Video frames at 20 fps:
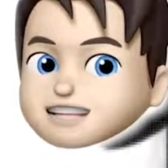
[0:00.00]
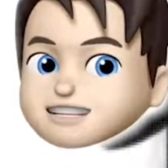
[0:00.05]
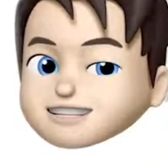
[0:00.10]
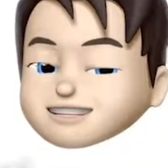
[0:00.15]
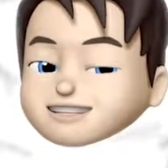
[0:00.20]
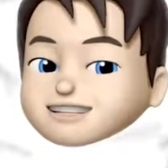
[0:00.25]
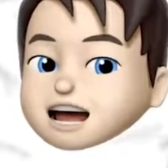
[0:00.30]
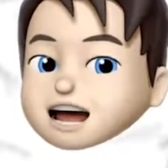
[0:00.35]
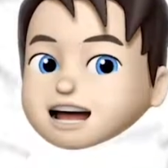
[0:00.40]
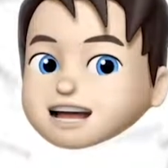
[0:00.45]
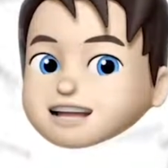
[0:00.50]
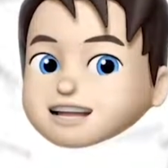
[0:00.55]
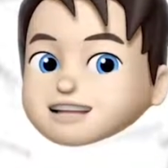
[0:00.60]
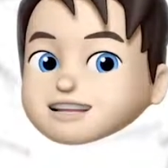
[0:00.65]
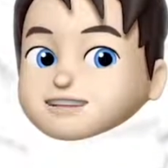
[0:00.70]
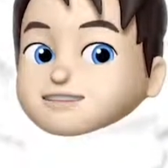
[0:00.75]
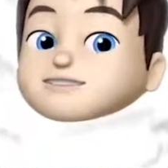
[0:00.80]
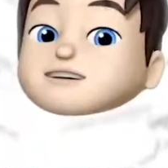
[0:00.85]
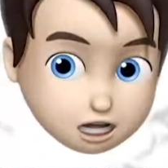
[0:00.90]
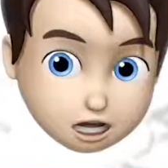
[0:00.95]

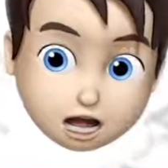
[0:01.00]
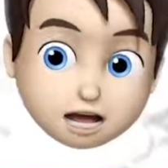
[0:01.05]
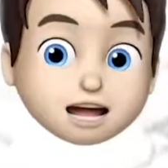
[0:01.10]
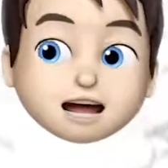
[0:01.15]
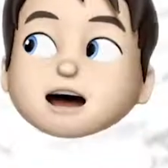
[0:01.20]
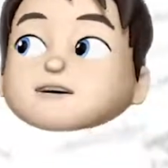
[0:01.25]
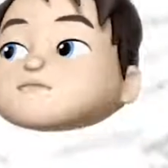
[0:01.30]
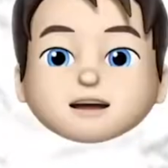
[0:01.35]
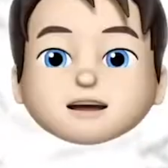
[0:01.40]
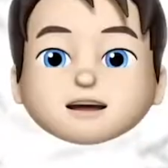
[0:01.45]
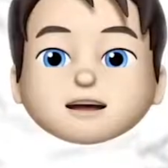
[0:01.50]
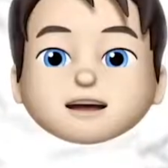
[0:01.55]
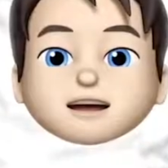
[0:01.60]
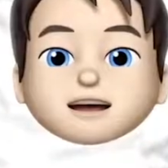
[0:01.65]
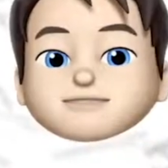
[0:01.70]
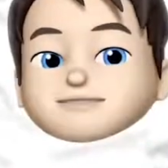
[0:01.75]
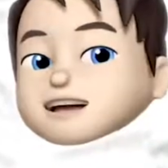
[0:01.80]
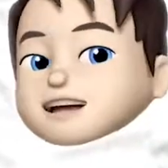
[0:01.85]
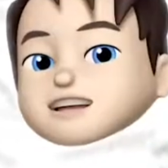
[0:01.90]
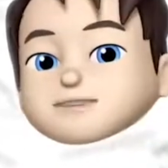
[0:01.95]
Stylus. Good enough.
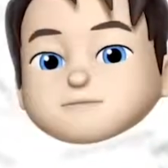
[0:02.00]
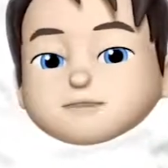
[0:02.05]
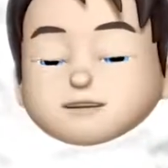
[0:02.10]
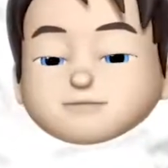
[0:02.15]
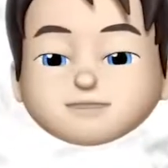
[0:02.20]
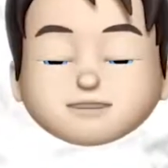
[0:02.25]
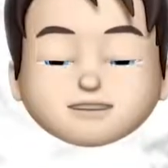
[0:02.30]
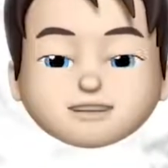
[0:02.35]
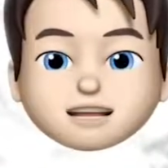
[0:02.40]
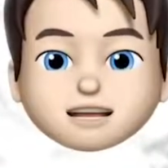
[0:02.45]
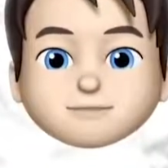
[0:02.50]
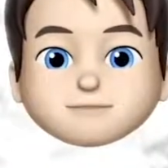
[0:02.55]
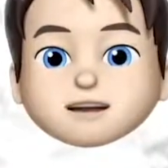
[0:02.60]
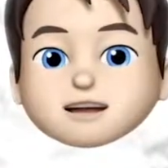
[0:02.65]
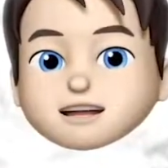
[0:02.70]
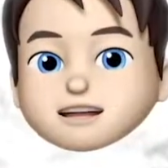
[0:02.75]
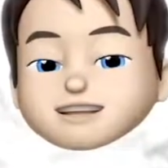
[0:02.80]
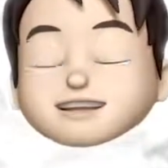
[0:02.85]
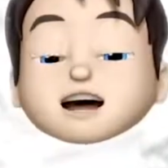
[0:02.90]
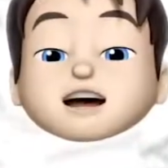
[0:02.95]
It's not the perfect thing,
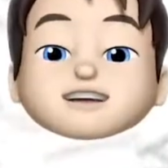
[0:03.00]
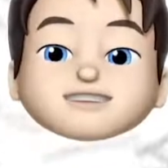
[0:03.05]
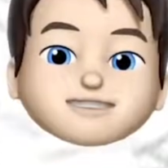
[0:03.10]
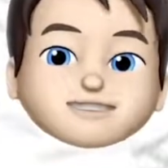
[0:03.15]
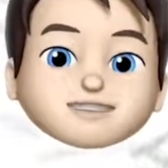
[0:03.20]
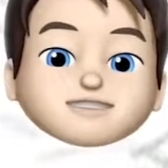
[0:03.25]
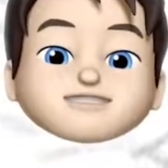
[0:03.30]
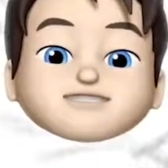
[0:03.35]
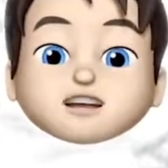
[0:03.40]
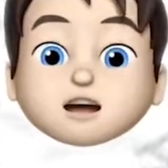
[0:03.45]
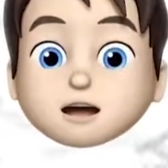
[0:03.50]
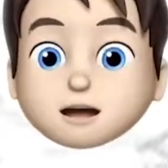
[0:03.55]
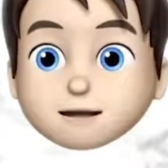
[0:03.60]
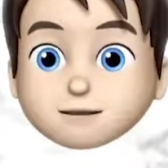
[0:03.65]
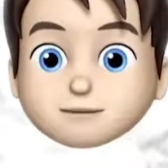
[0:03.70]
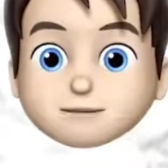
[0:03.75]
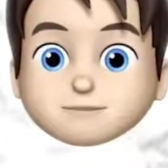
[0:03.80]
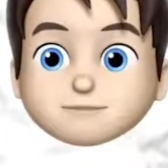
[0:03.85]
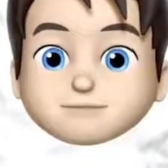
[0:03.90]
but it does its job.